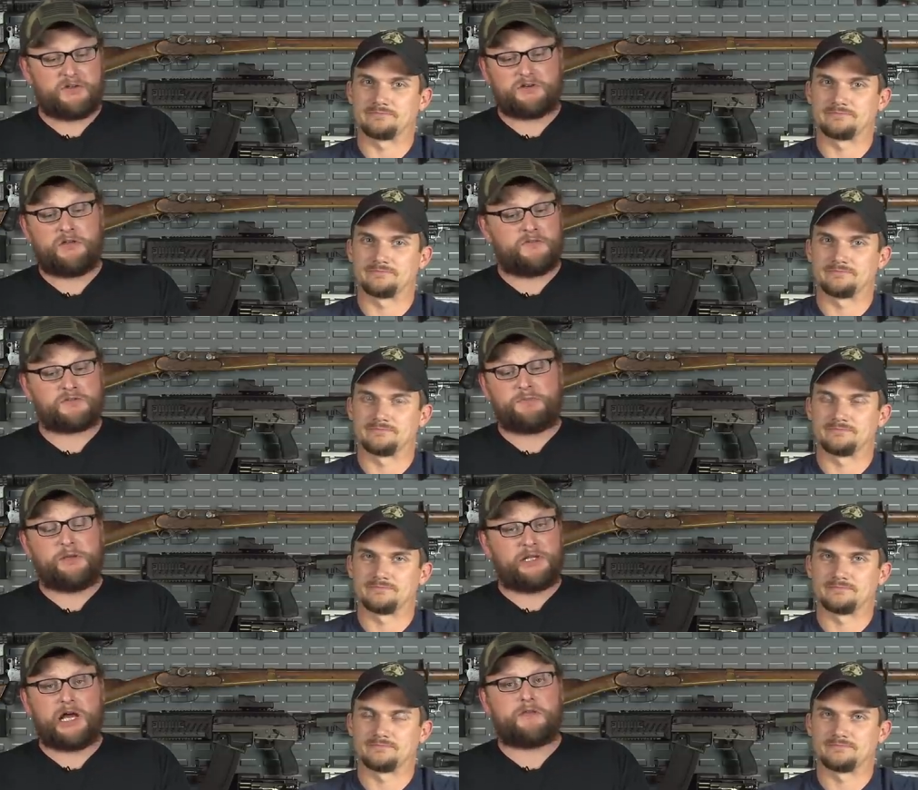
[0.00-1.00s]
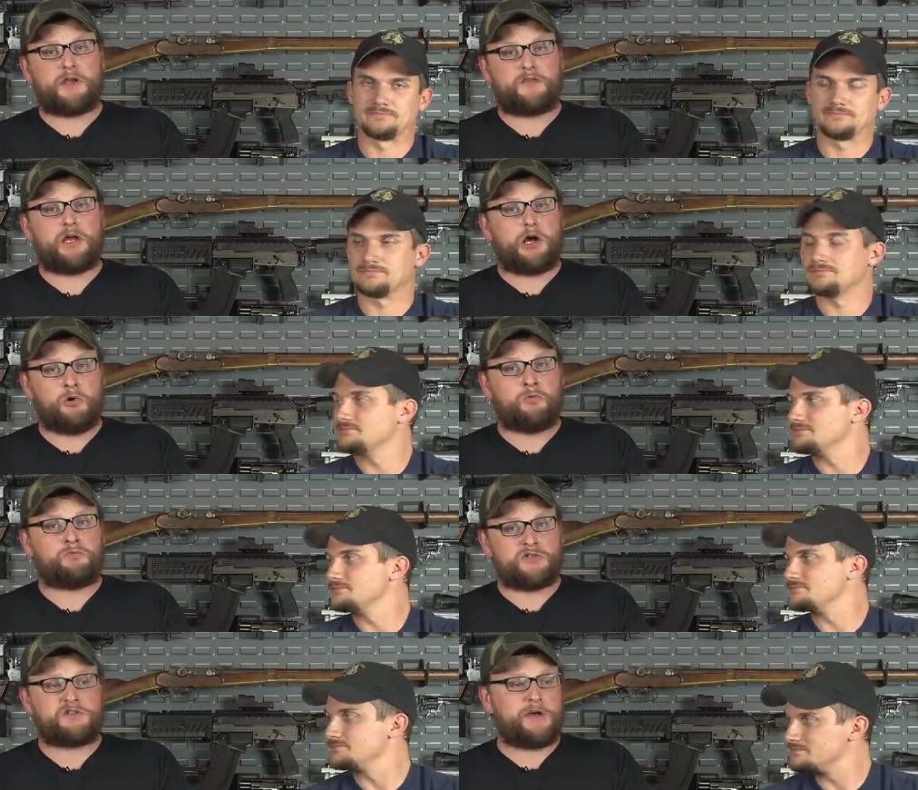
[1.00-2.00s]
Speaker 1: there and there's people out there that
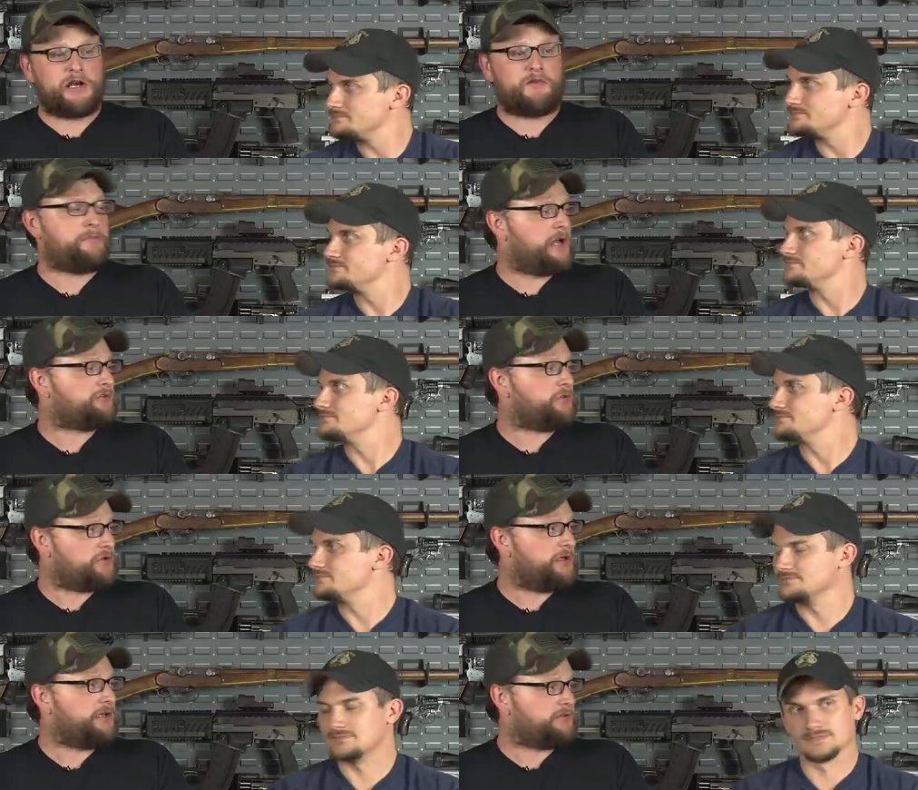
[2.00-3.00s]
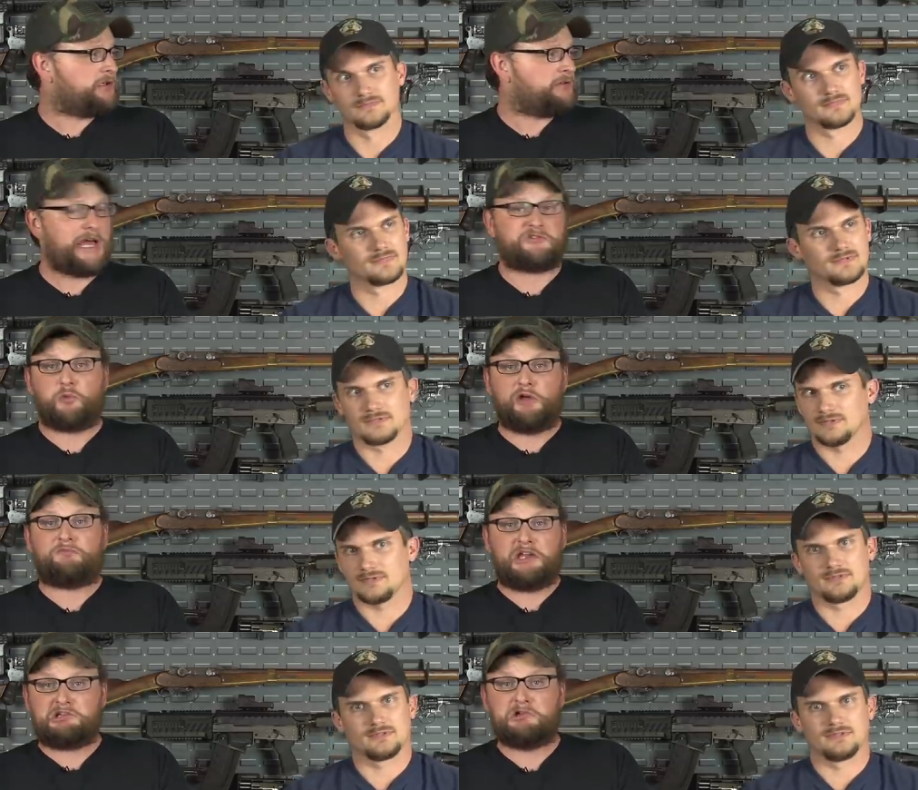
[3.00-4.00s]
own just about every Mauser there is, and that's
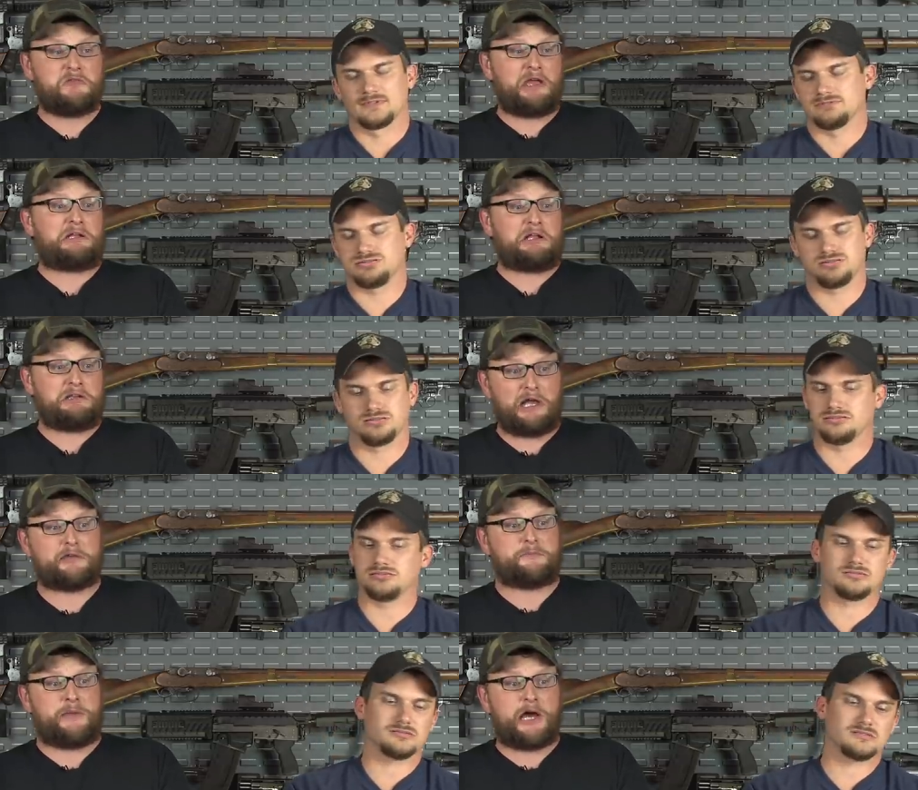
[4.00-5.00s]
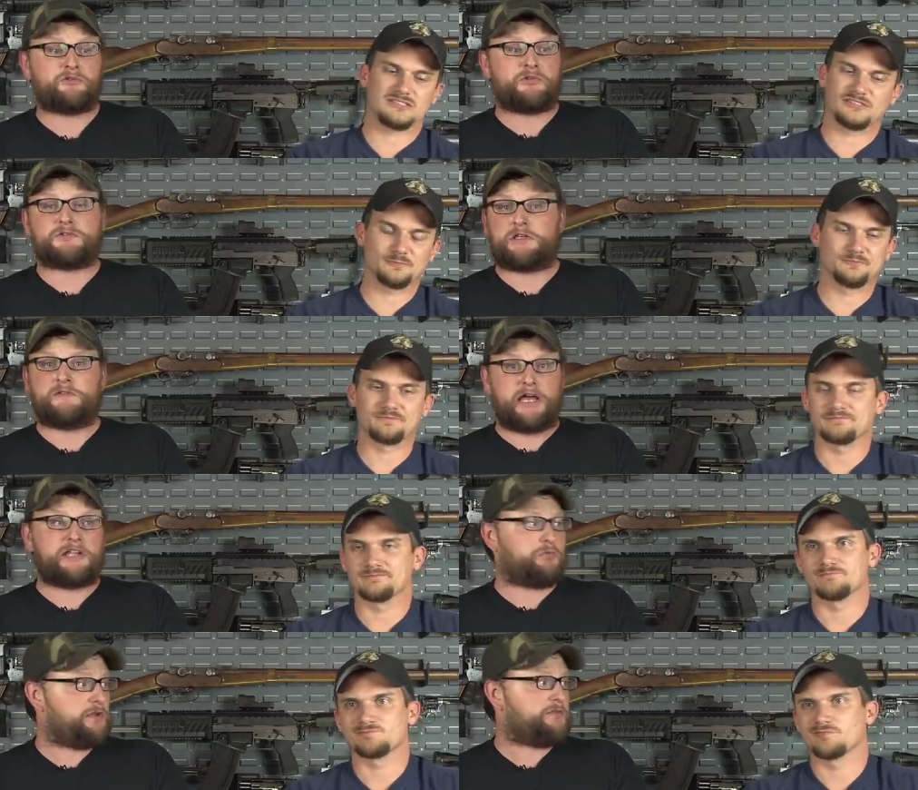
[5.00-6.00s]
what they do. They collect Mausers, and
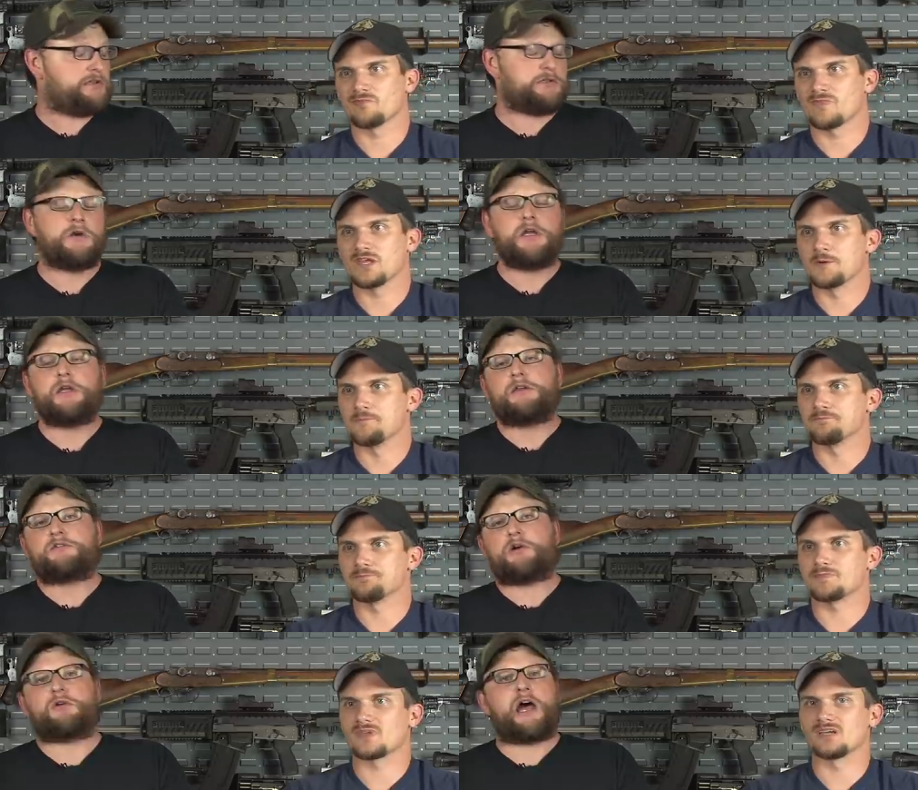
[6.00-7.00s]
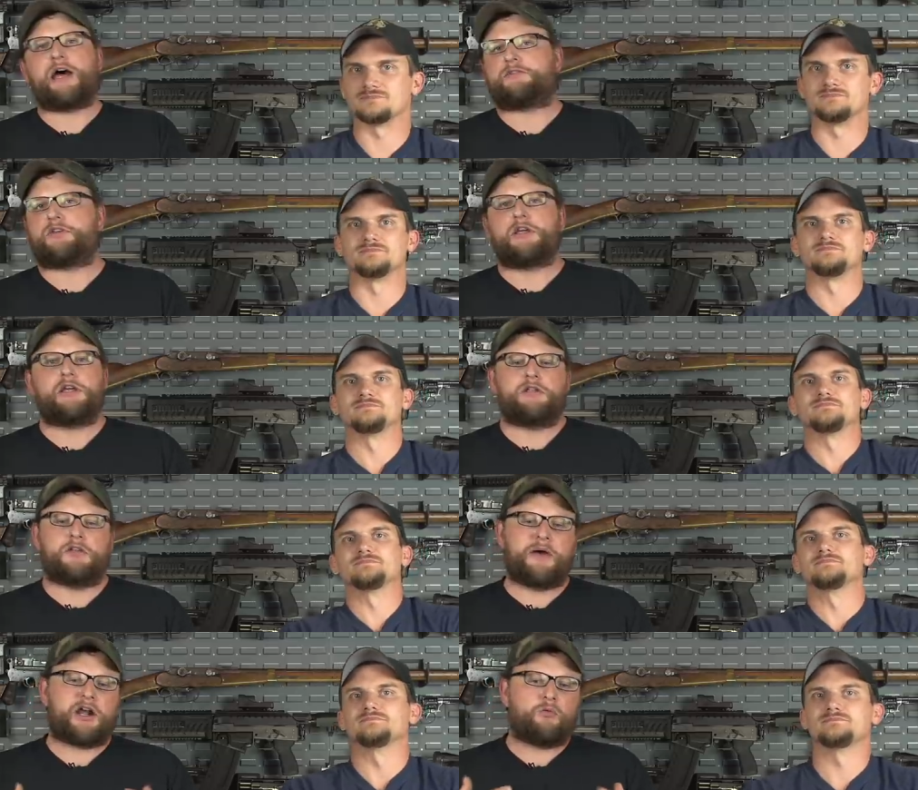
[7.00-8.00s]
that's what they do. So, guys,
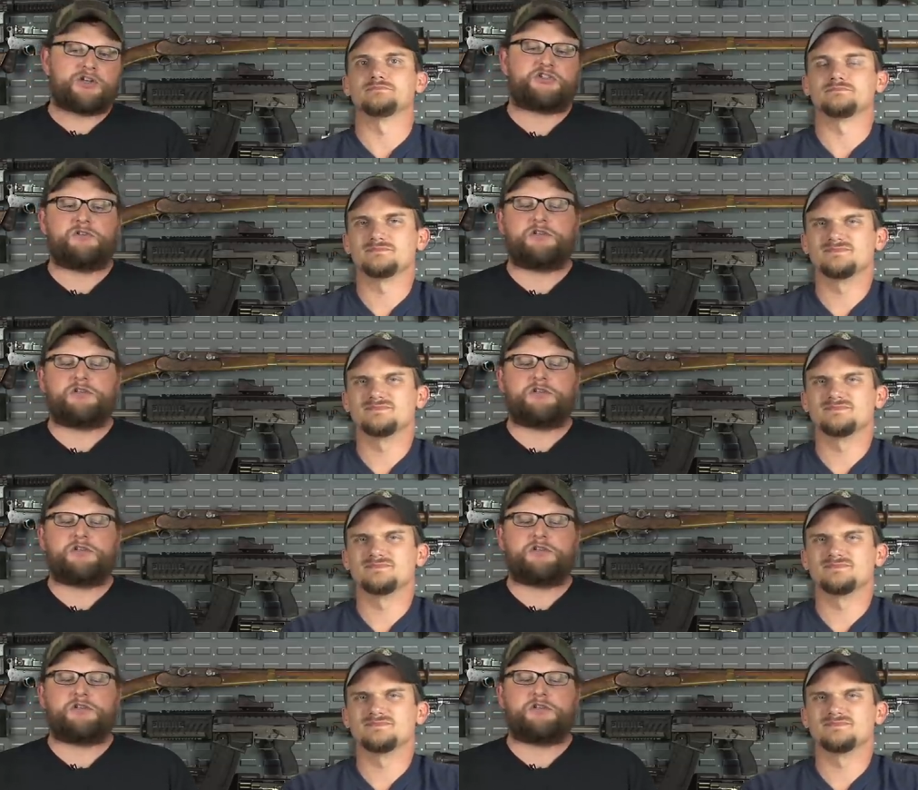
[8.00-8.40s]
no matter what your